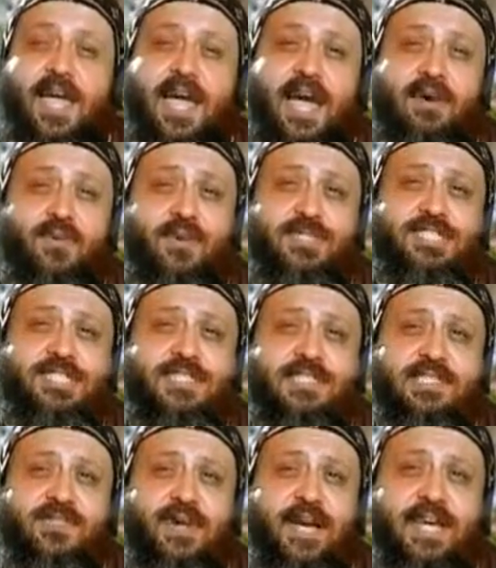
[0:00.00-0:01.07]
Our Lord
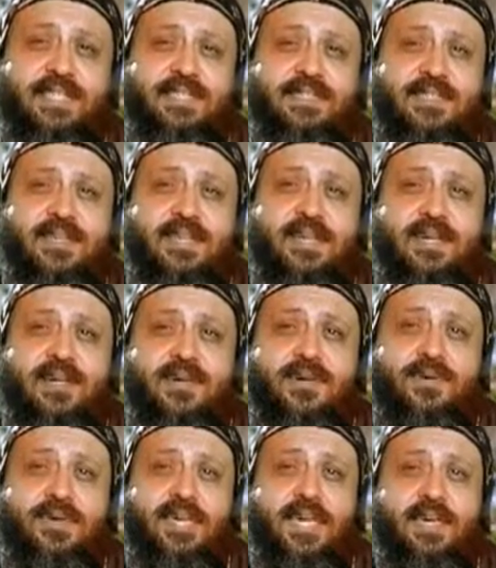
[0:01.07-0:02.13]
Jesus Christ
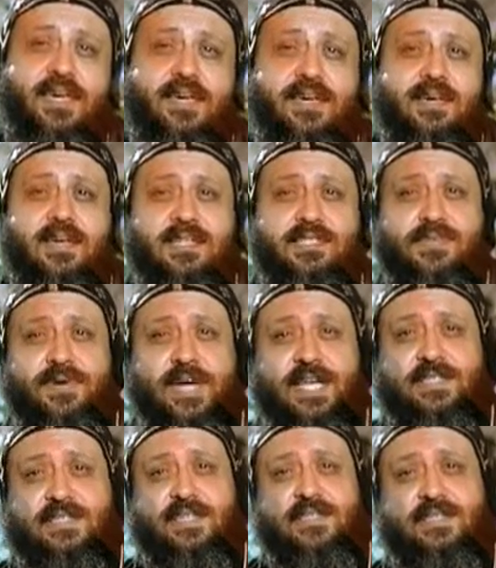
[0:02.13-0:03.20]

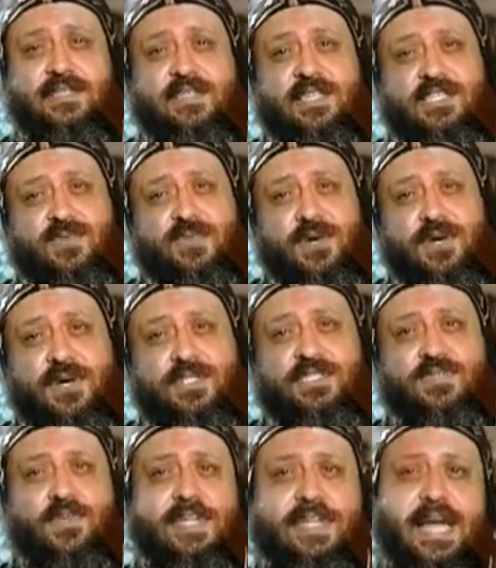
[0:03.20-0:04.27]
reiterated these
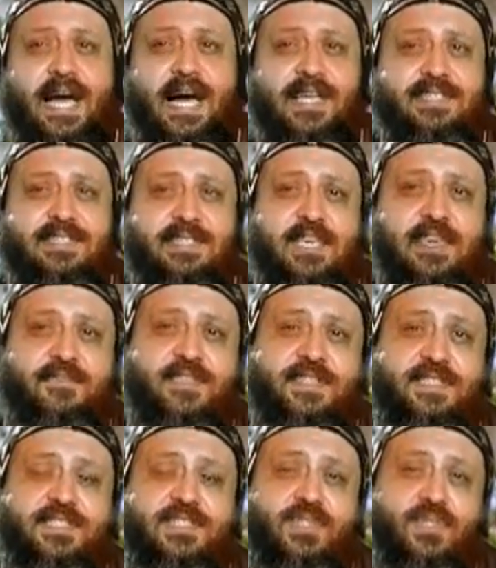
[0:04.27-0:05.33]
words when asked if
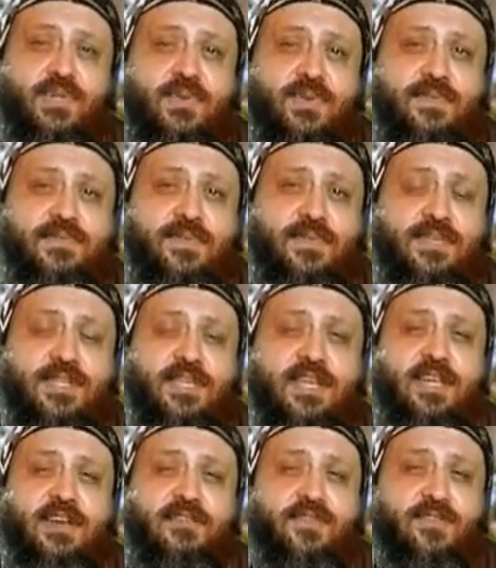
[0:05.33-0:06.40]
it is lawful
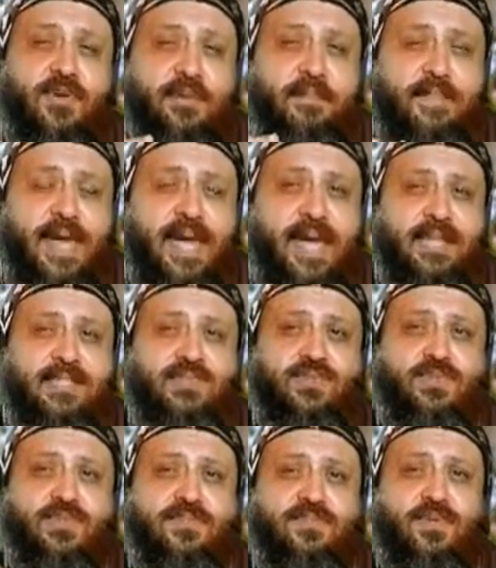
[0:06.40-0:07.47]
for a man
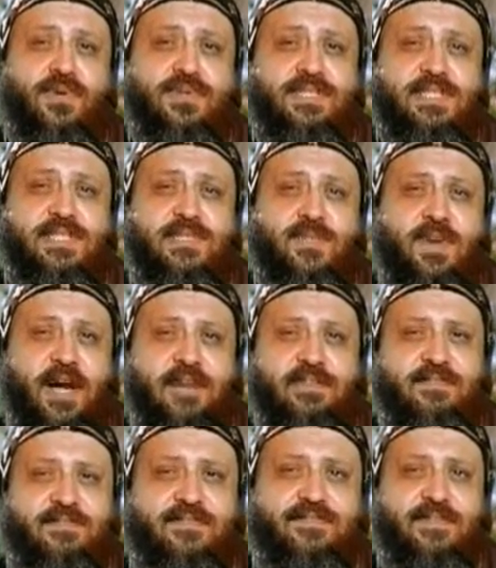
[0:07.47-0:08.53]
to divorce his wife.